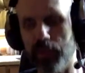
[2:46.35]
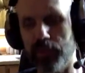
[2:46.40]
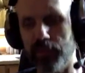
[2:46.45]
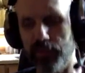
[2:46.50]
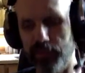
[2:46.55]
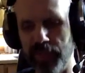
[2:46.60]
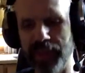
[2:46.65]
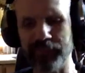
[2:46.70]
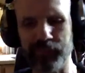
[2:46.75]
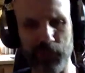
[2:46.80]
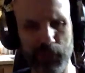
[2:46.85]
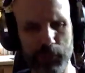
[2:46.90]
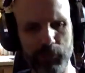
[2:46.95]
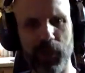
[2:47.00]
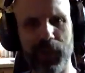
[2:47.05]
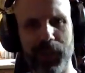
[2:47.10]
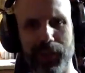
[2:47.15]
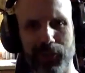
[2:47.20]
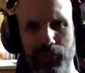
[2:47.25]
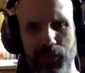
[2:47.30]
That seems
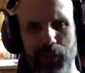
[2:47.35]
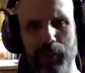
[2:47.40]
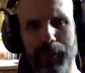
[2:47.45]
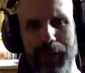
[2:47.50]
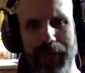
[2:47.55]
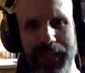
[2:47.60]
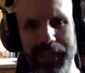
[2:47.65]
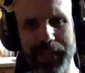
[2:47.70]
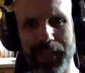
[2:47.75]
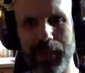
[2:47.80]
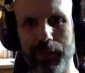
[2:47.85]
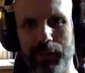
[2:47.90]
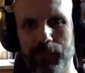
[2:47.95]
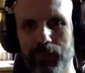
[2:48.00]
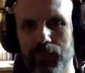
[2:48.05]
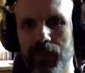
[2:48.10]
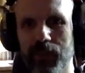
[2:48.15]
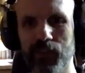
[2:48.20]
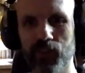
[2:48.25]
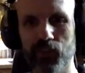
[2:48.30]
like a dumb idea.
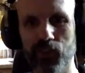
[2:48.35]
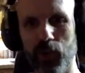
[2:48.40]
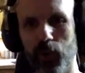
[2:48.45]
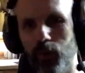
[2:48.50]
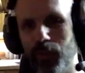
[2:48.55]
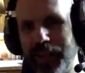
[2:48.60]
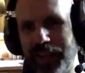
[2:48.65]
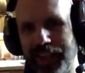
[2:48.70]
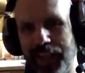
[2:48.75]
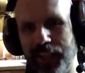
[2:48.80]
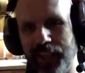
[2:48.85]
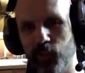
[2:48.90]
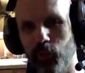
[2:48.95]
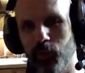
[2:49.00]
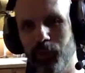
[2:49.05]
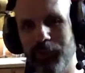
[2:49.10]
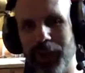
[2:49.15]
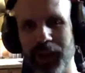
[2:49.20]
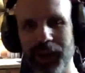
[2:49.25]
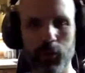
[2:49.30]
So they
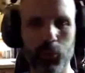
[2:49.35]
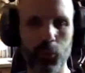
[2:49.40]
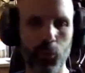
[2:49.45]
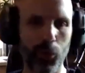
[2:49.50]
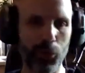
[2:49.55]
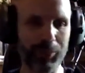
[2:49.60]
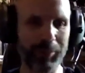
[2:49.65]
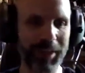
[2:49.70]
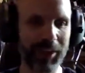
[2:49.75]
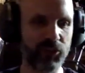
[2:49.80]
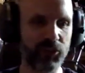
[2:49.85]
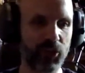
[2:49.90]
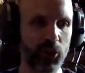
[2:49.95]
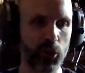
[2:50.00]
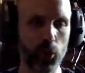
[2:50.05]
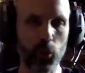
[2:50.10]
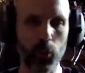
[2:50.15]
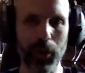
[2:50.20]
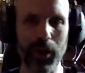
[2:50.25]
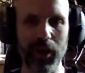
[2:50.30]
canceled mine and rolled me
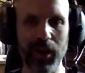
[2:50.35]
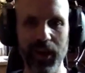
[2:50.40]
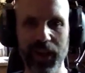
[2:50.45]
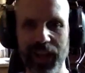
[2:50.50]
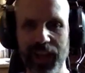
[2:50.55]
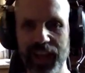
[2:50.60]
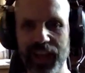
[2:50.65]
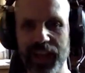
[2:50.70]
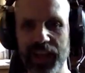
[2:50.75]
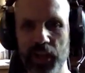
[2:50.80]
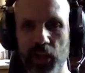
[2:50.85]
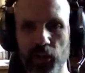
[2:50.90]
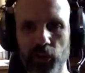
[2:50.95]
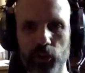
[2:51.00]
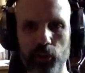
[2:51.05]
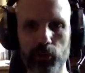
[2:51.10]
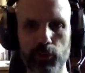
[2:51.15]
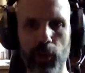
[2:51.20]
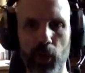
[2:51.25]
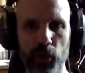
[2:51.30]
into
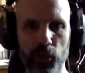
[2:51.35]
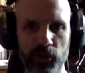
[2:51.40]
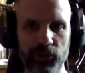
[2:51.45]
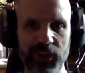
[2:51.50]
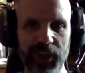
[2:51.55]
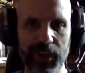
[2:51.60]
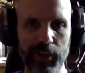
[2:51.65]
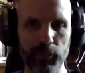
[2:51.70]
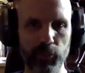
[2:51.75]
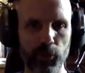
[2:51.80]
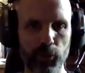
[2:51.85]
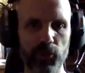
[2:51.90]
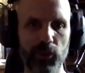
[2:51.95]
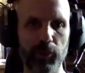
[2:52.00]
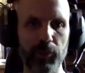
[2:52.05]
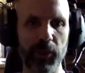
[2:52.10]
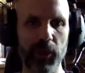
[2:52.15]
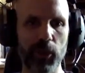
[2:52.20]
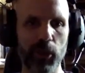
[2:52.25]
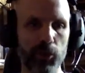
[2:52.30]
another smaller team for
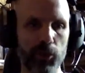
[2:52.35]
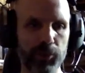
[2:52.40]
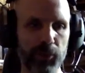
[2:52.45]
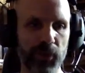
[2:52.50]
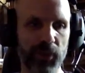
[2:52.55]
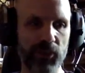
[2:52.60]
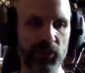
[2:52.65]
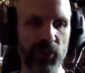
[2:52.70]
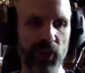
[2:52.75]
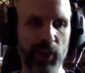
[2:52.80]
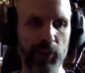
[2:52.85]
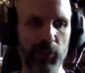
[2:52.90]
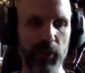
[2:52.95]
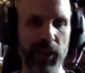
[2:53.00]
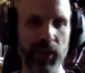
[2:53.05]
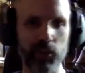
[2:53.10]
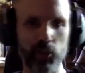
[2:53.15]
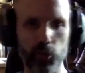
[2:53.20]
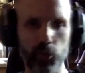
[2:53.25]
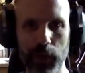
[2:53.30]
something called Planescape
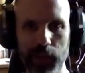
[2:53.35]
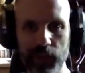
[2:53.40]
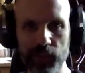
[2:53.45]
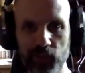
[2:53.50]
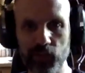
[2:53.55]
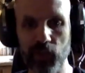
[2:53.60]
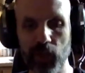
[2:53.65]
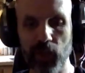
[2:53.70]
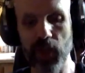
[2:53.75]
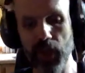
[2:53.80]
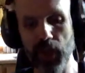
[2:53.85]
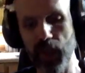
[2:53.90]
Last Rites.